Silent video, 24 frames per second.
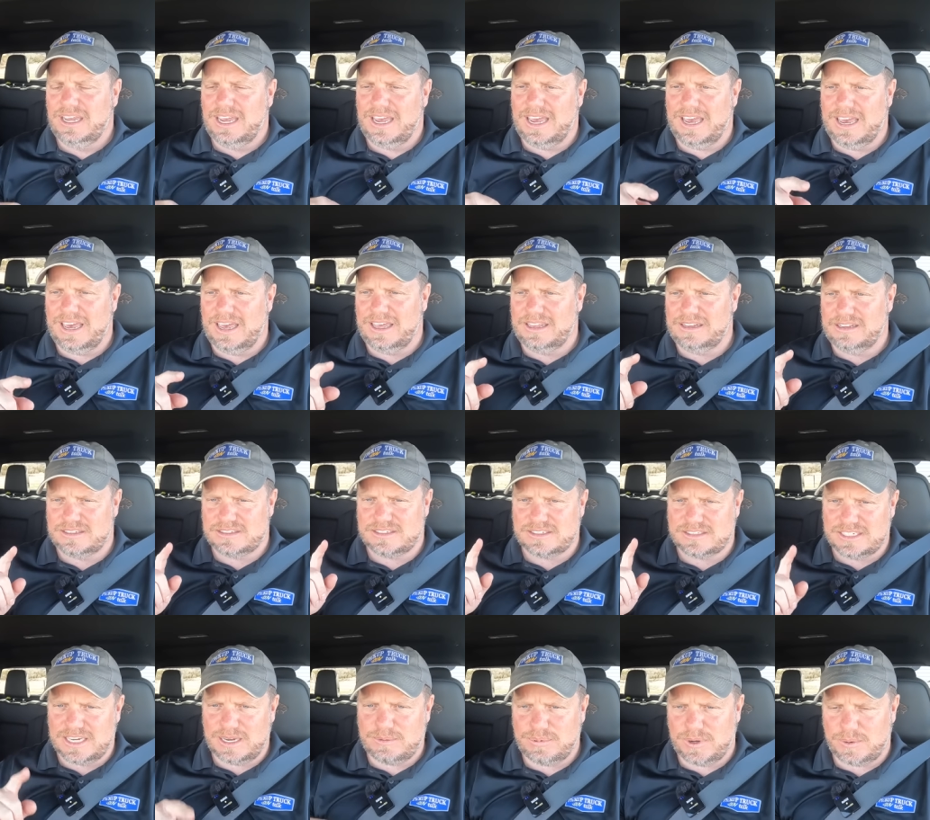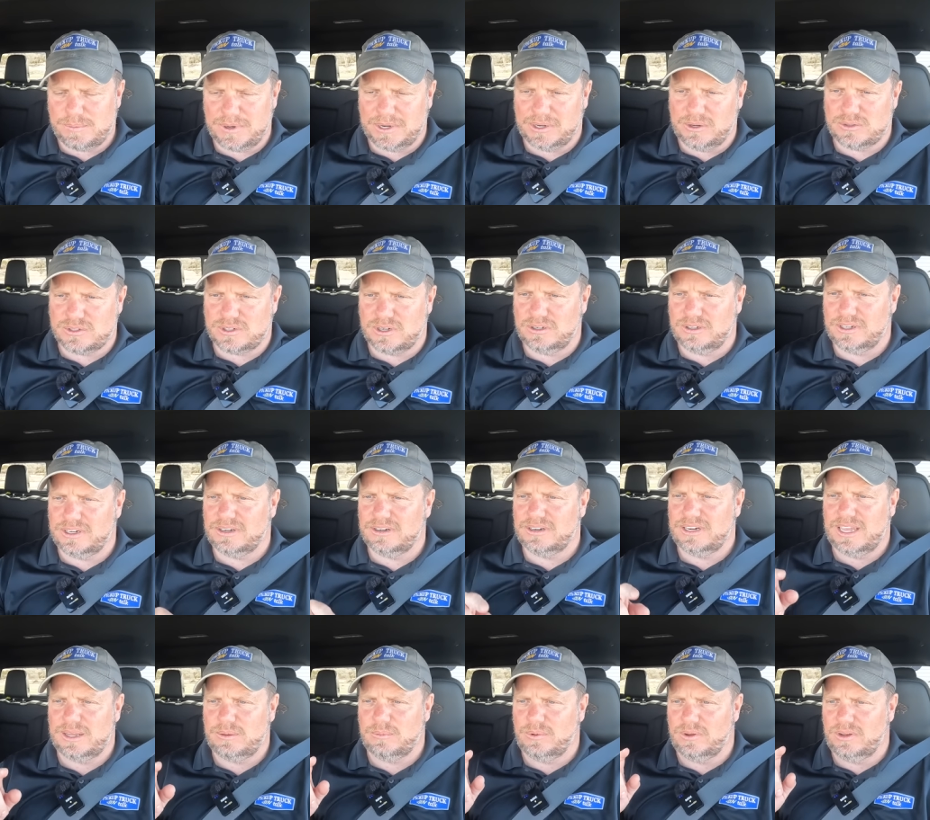And it's the same pump I used earlier.
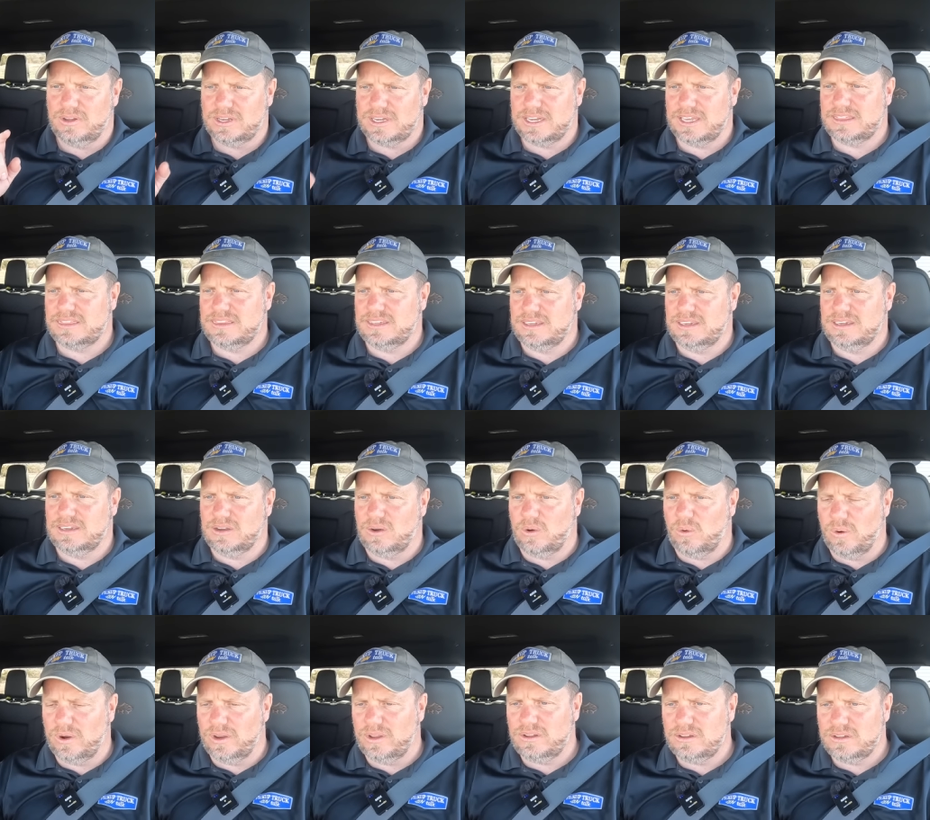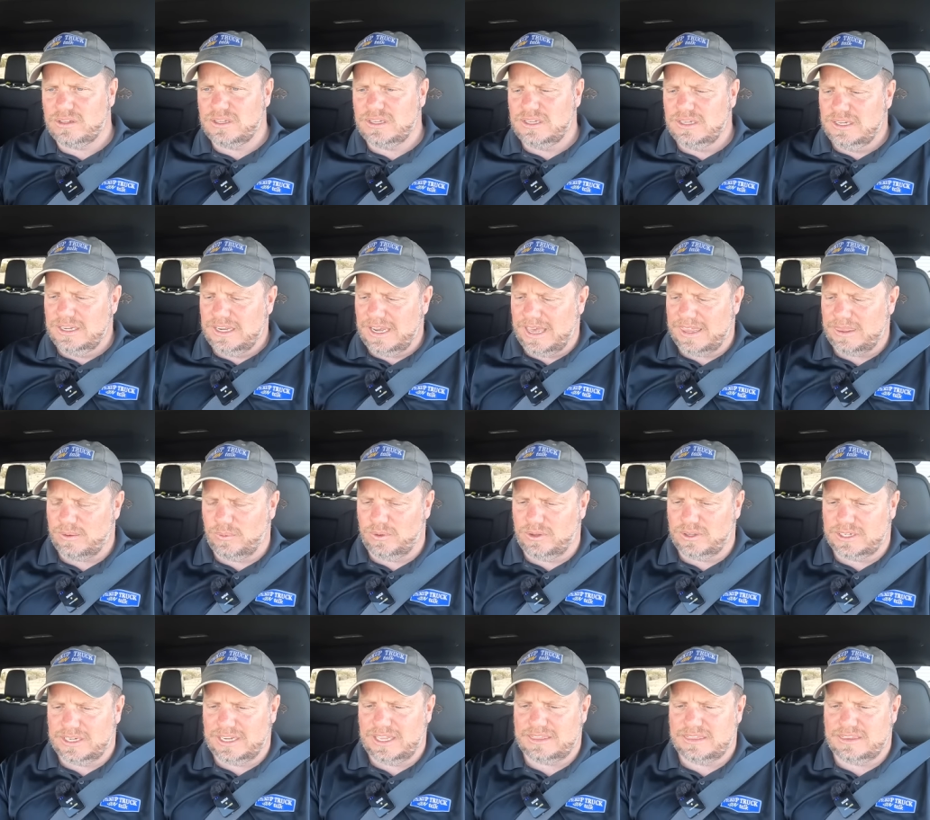And then we'll look at the oil and then we'll
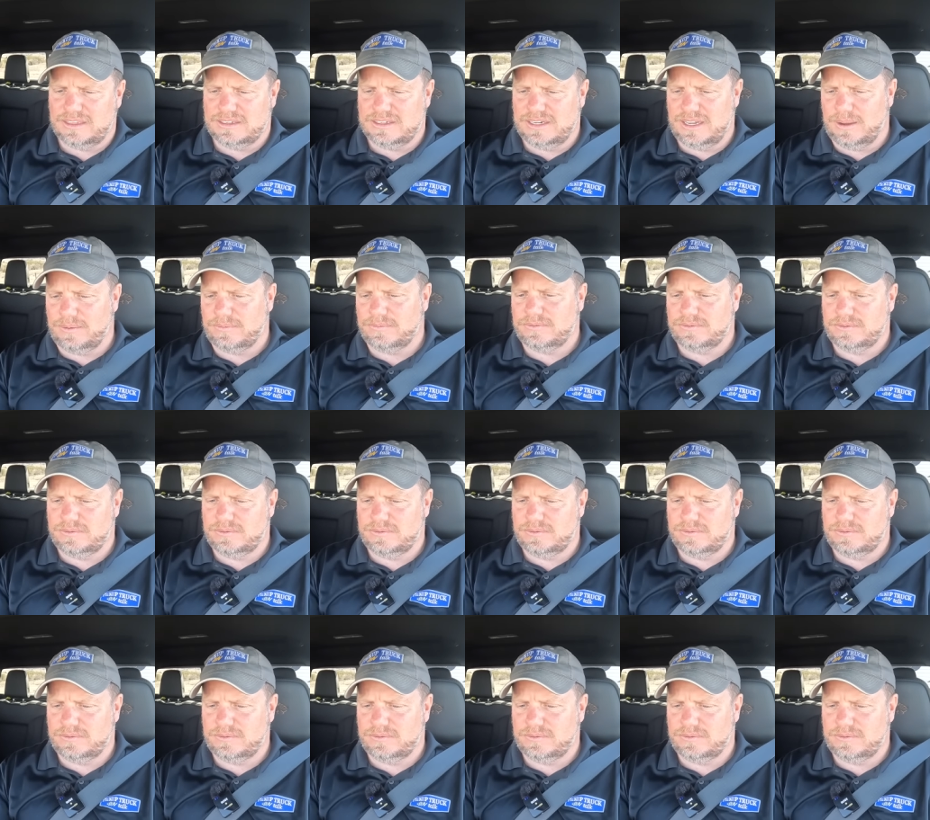look at the def.